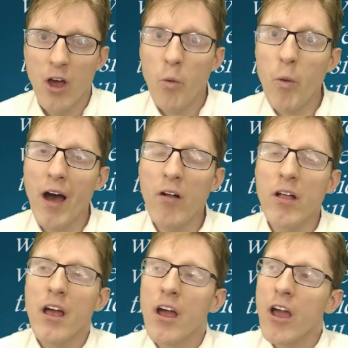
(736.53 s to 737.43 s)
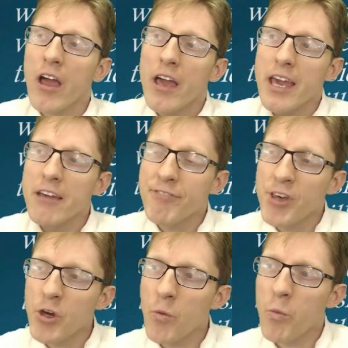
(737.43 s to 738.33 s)
Well, if
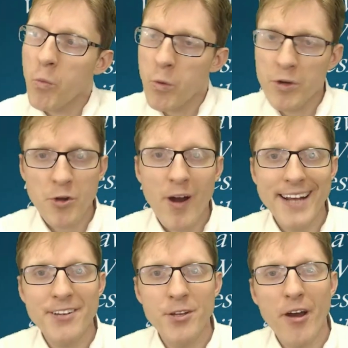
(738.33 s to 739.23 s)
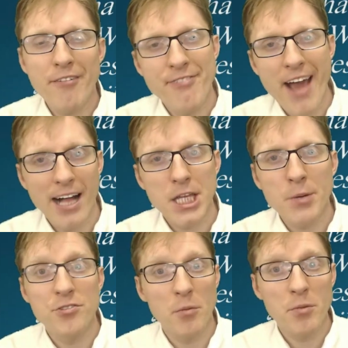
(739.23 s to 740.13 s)
you were trying to
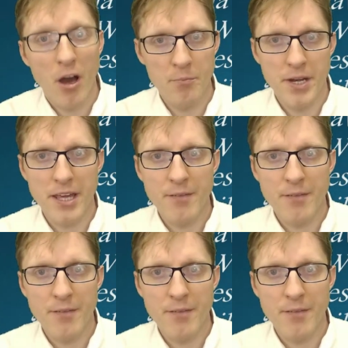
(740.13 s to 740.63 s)
evaluate some company,